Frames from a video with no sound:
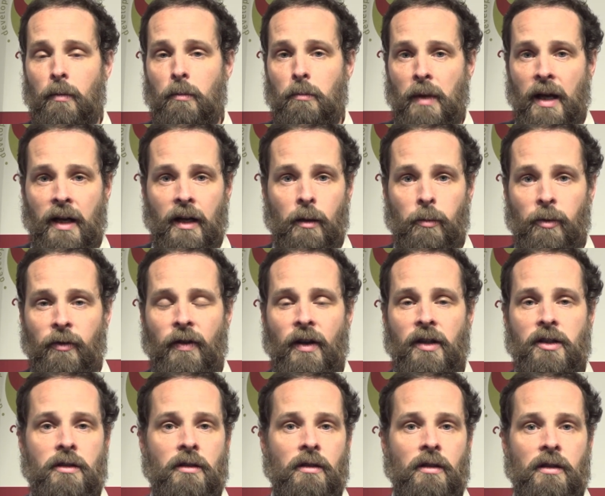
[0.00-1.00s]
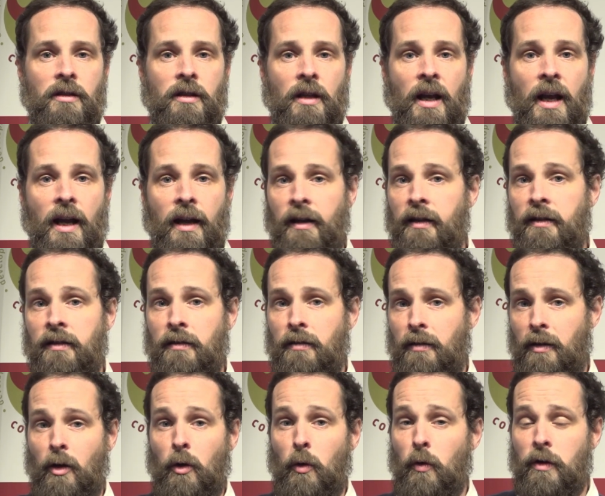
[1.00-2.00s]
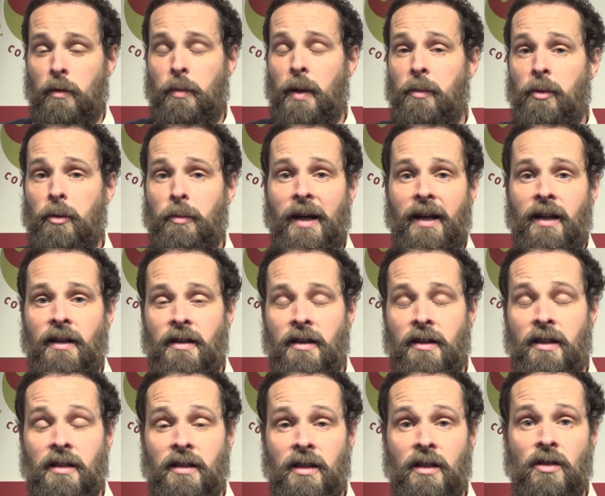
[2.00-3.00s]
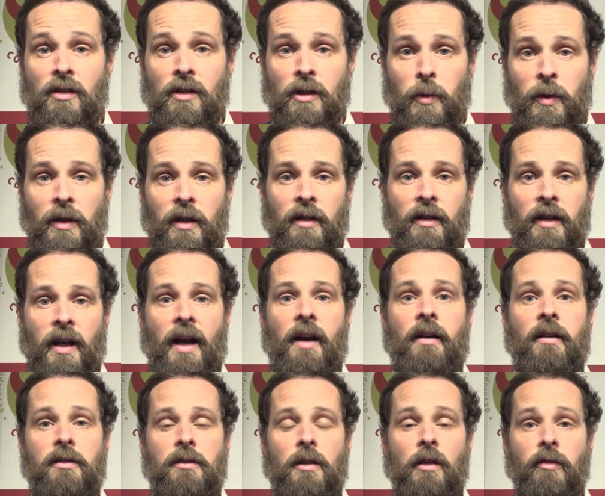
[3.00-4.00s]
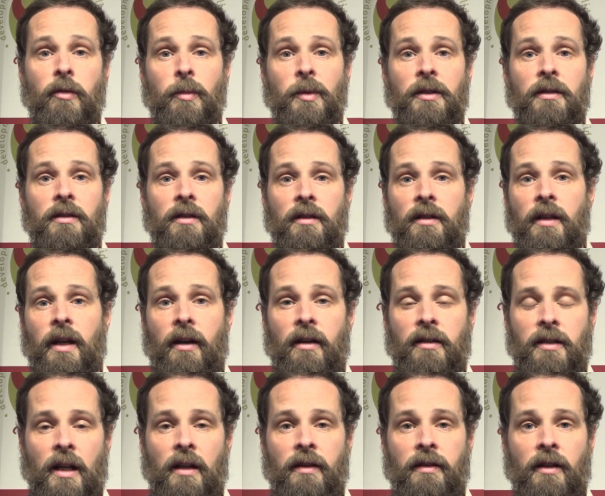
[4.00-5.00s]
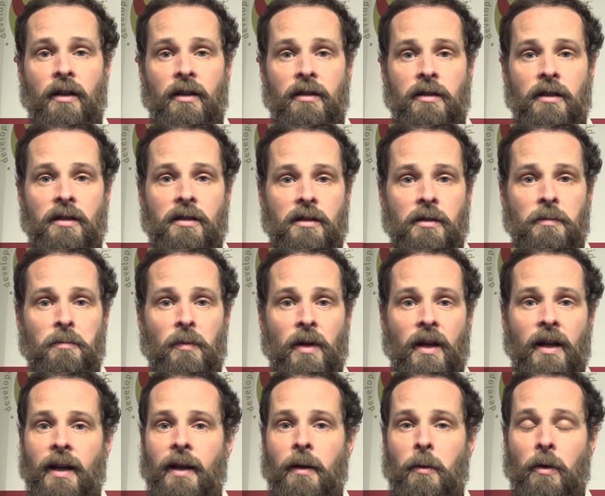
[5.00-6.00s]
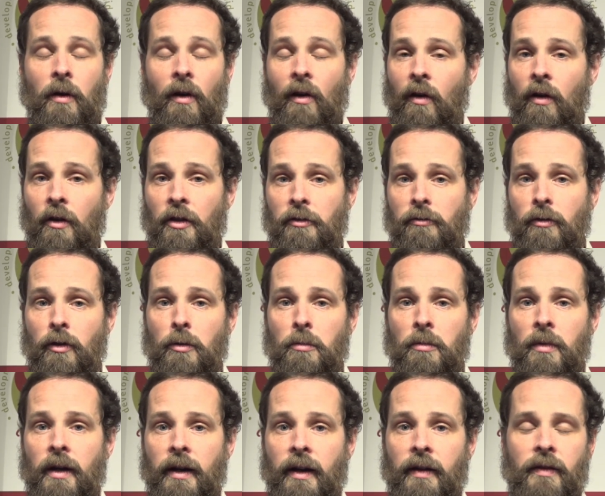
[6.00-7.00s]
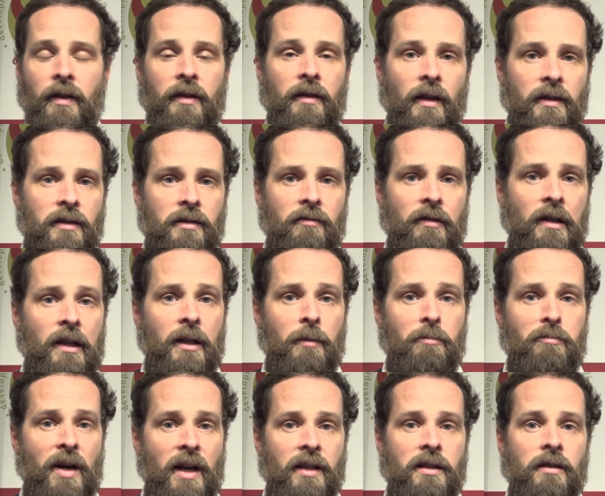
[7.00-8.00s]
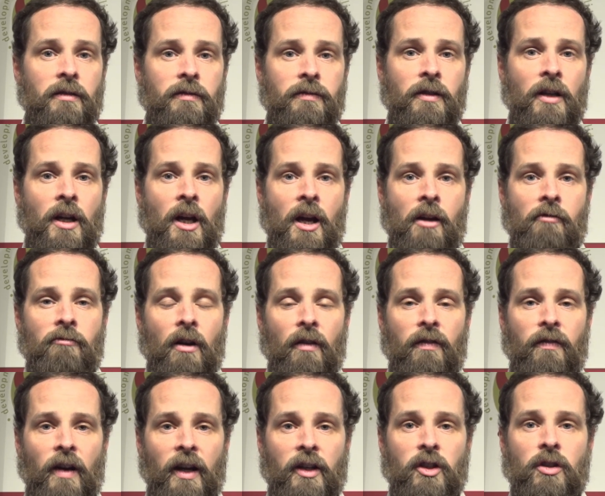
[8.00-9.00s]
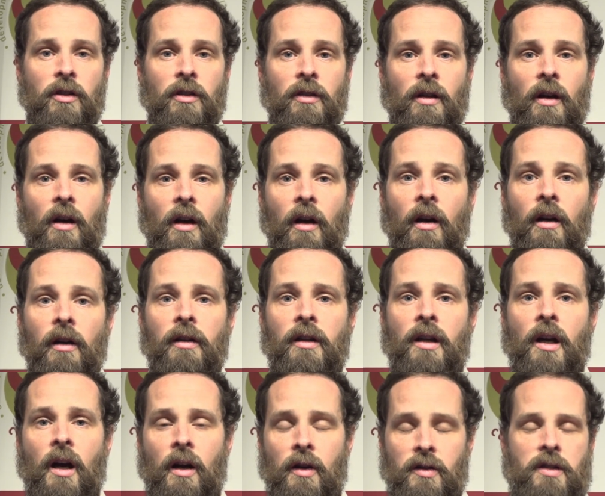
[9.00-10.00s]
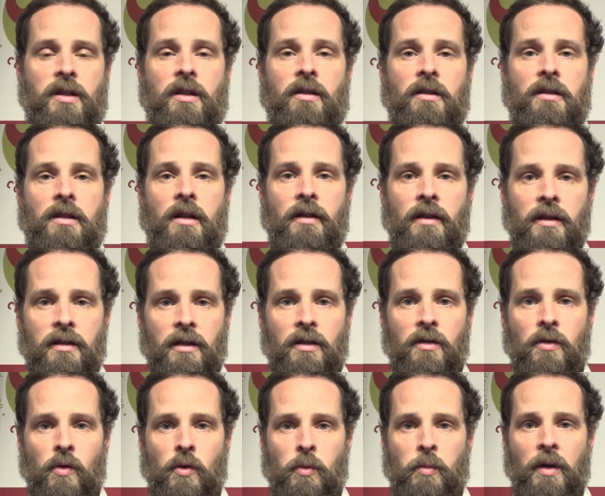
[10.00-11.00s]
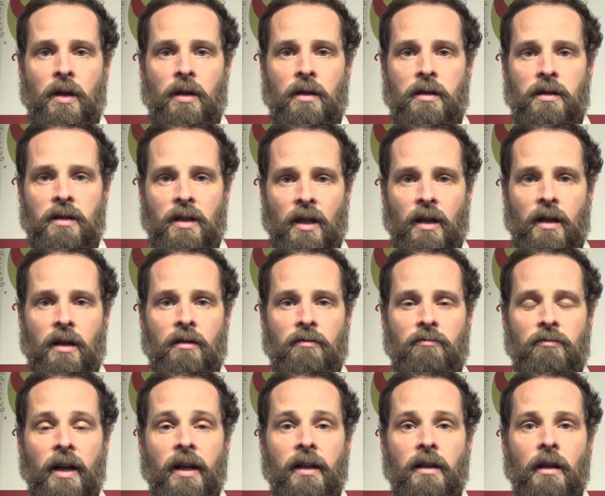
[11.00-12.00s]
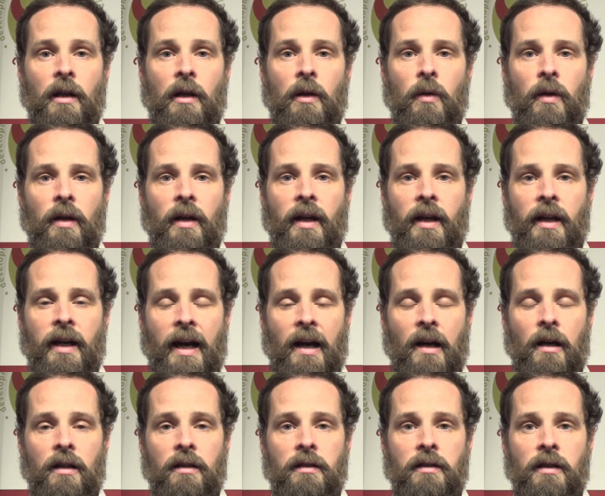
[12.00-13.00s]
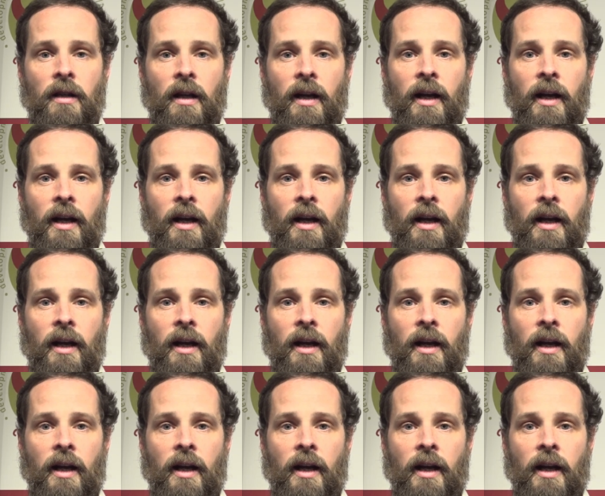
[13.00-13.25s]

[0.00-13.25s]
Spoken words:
medical professionals, and the people making the decisions within the Irish government and the Irish healthcare system were all in the room, and I think that's a really impressive reflection on how seriously this issue is being taken right now in Ireland.